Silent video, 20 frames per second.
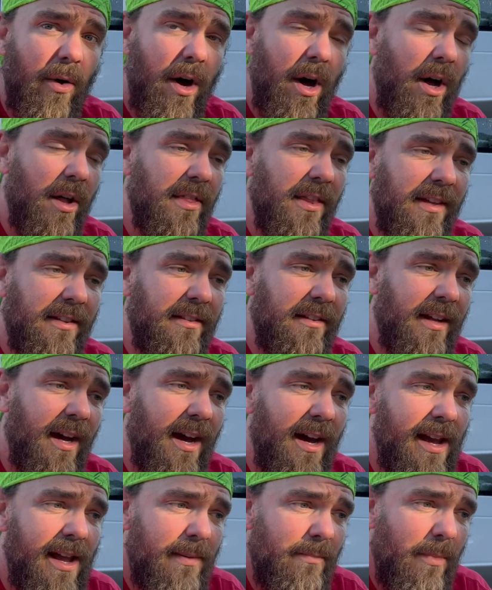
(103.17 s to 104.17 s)
all this
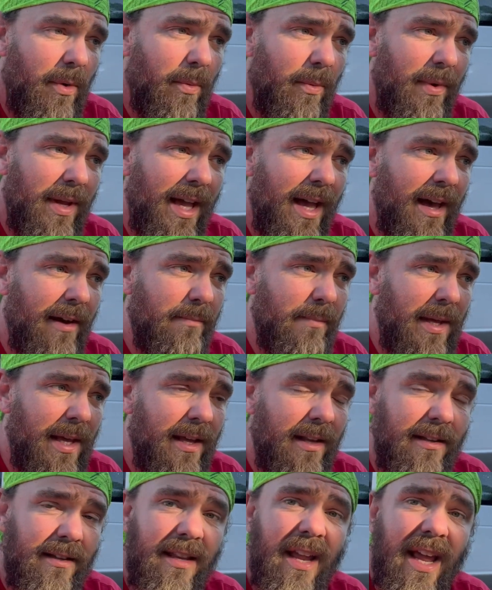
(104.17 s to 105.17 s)
time, we have
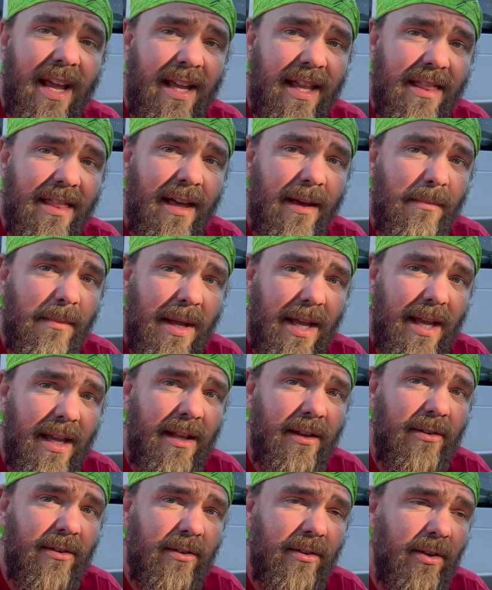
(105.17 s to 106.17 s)
been taking them
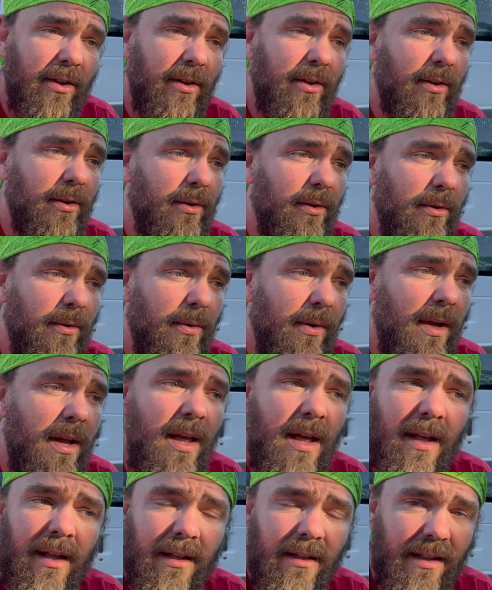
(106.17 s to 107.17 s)
into
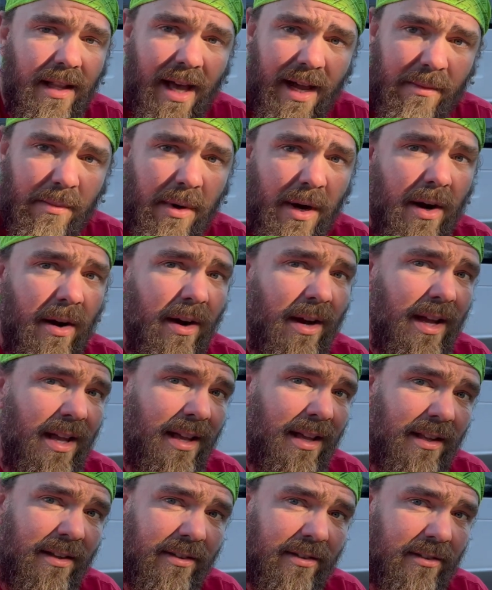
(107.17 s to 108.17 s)

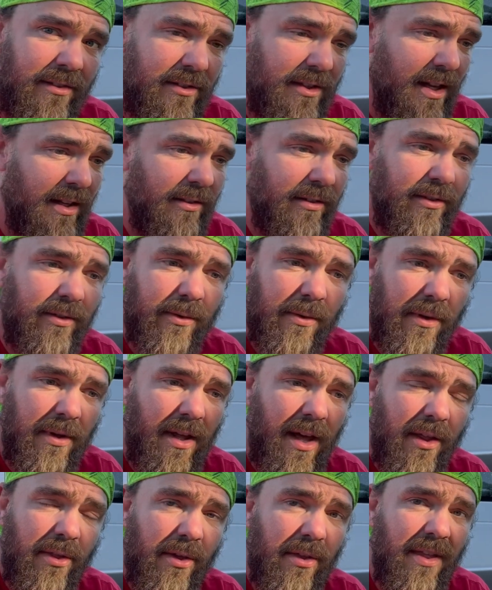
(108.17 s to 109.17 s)
libraries, gen school,
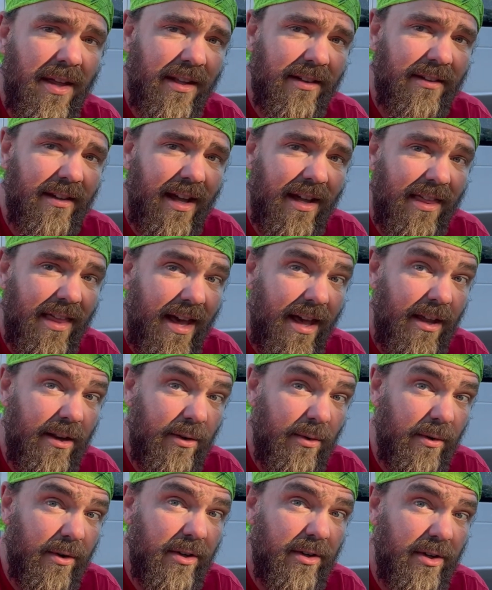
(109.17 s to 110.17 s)
other things like that, in
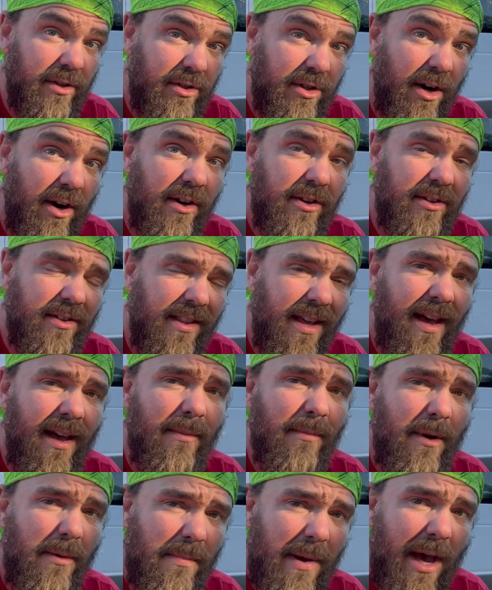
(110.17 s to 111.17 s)
order to charge
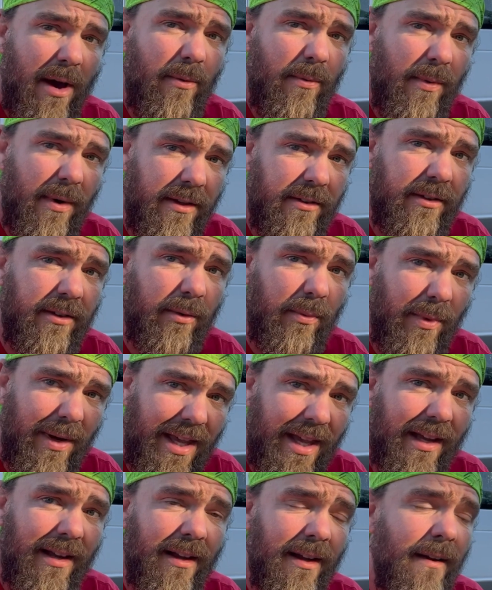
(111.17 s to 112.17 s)
them about once a
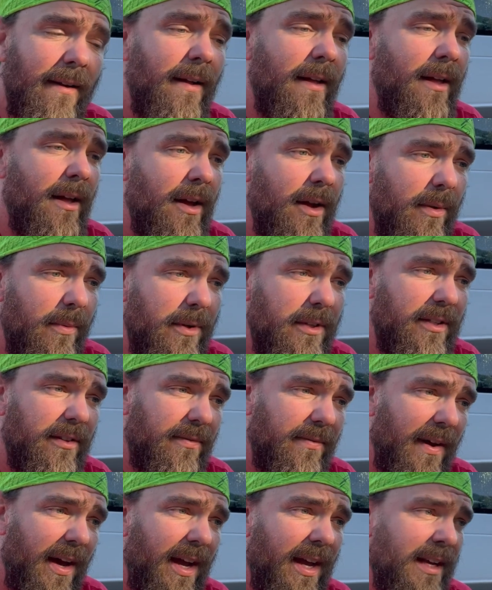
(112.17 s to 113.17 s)
week, which is
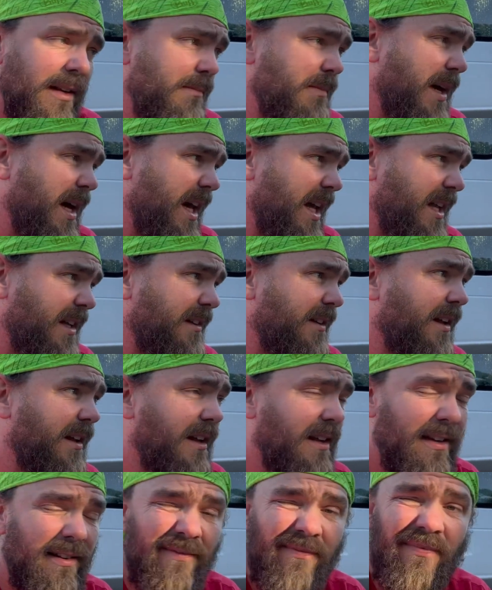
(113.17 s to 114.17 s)
fine, but
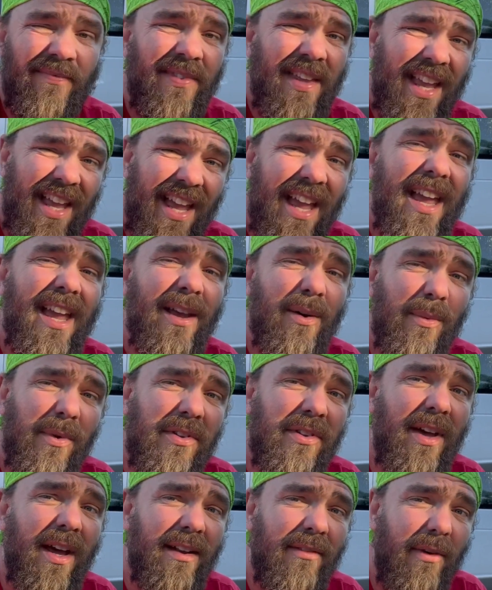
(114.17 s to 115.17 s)
it
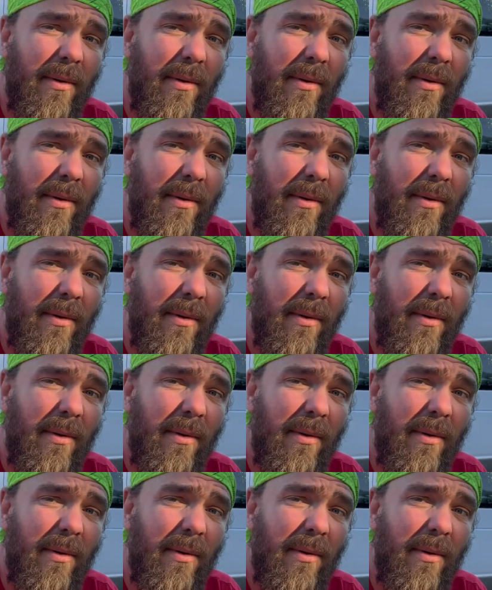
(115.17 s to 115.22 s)
was kind of a